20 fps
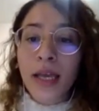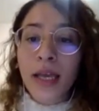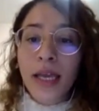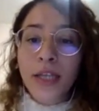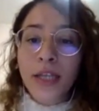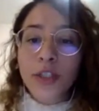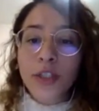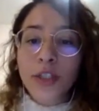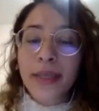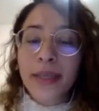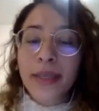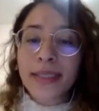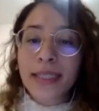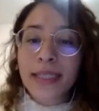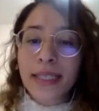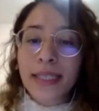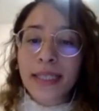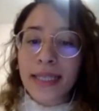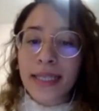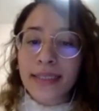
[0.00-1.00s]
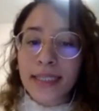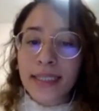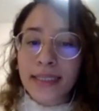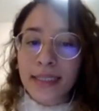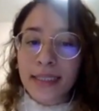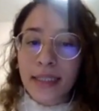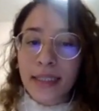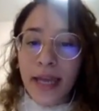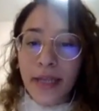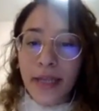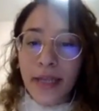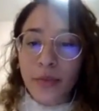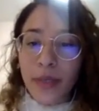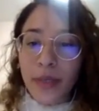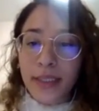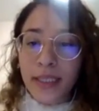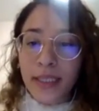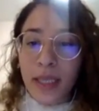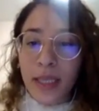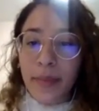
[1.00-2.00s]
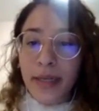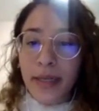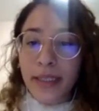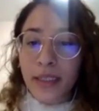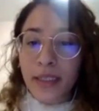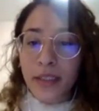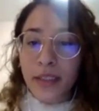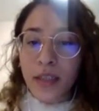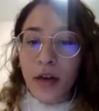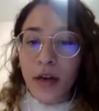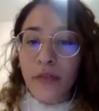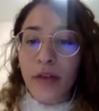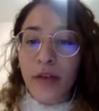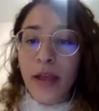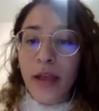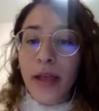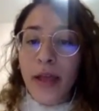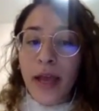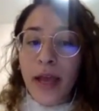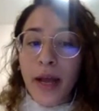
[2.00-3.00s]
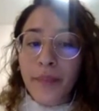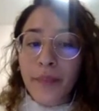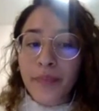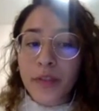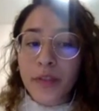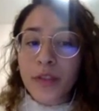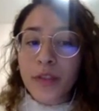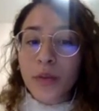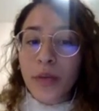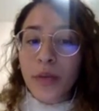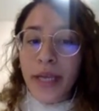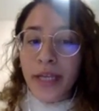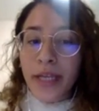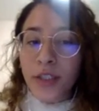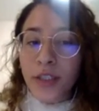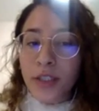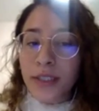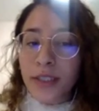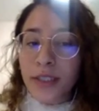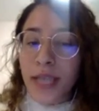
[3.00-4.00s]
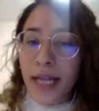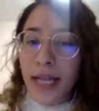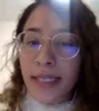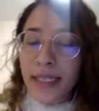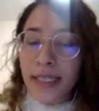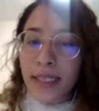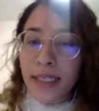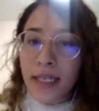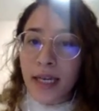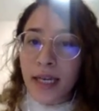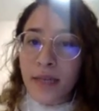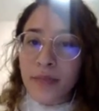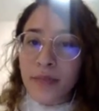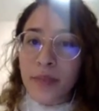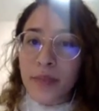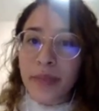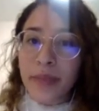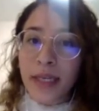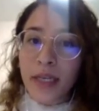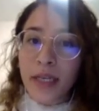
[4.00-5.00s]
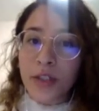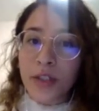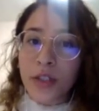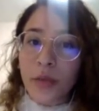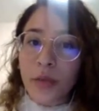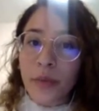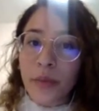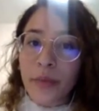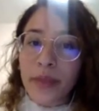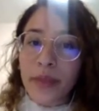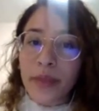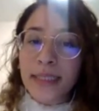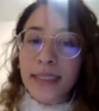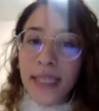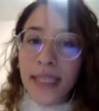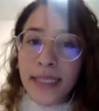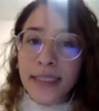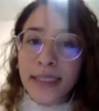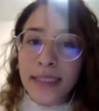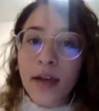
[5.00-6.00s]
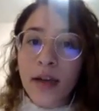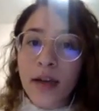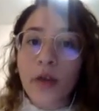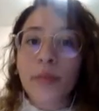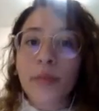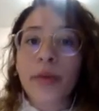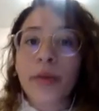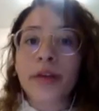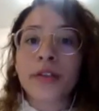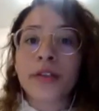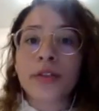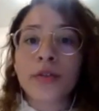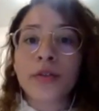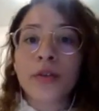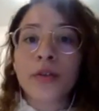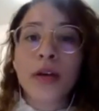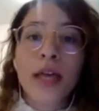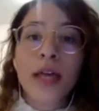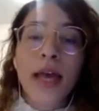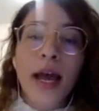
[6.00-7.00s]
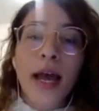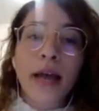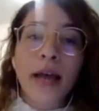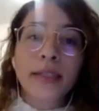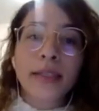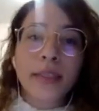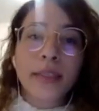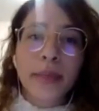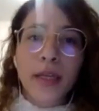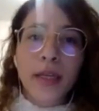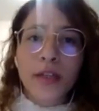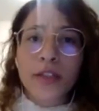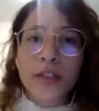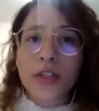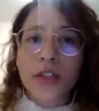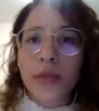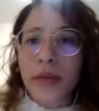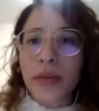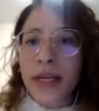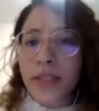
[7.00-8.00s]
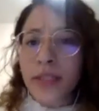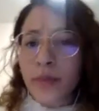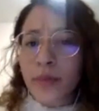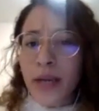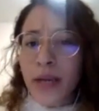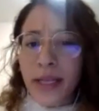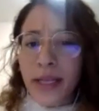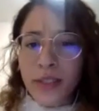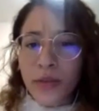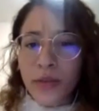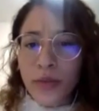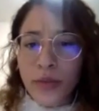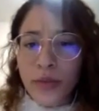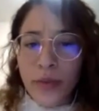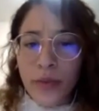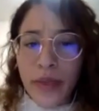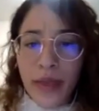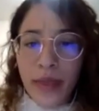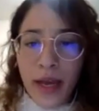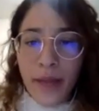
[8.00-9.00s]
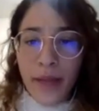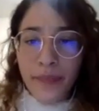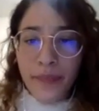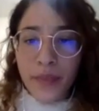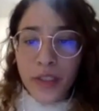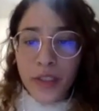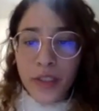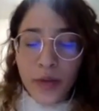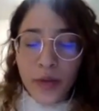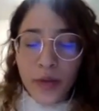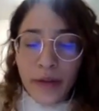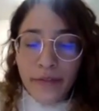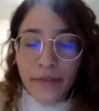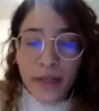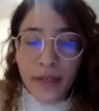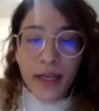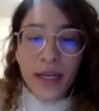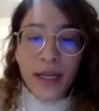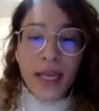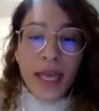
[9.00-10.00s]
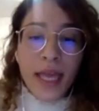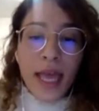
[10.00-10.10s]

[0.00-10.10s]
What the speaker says: She basically assessed the handwriting abilities of school-age Italian speaking children with dyslexia compared to typical children, as well as those with dysgraphia.